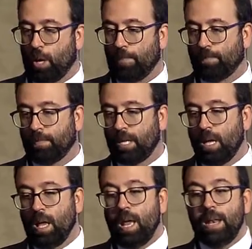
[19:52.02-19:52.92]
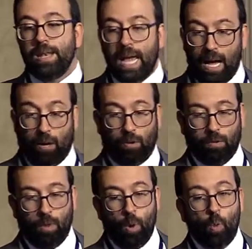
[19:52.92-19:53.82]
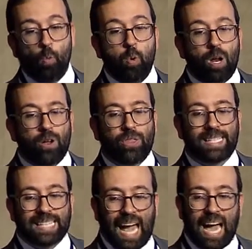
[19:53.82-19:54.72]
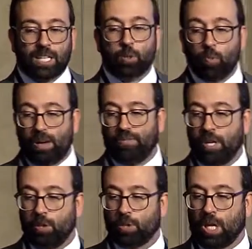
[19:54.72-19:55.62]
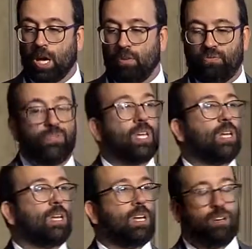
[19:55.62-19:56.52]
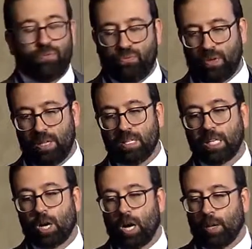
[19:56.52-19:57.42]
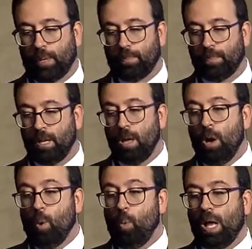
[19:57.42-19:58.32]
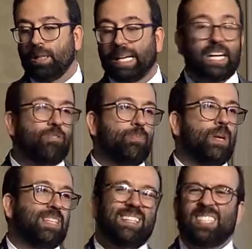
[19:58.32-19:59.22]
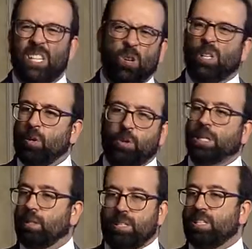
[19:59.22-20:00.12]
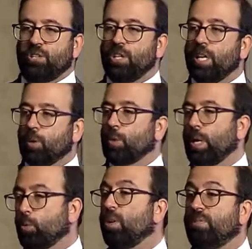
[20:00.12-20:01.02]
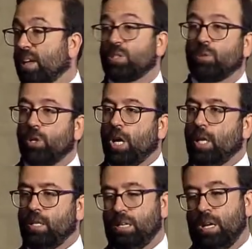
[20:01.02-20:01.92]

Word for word: way. Now, what are the tax revenues of the, of, in this economy? Well, the government, since the only real decision here is whether to invest or not,